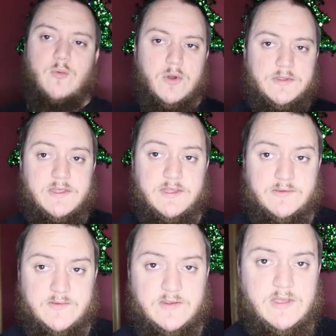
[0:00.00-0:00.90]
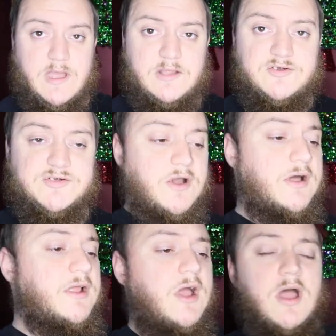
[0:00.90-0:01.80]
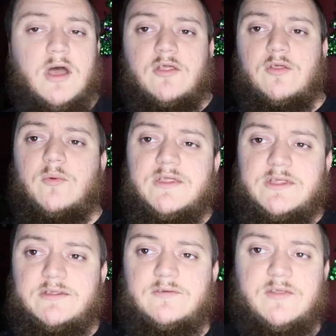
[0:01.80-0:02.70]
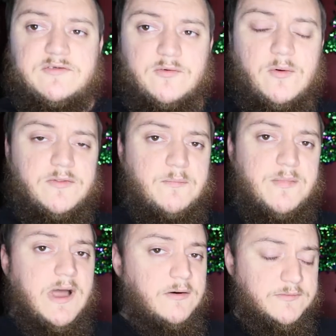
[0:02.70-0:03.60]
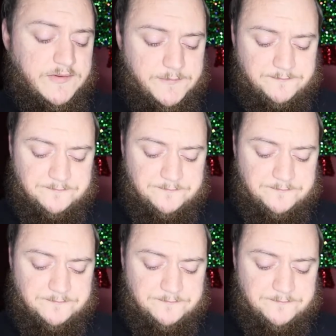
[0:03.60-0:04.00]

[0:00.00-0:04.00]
the one that I just got. The one that's on the belt,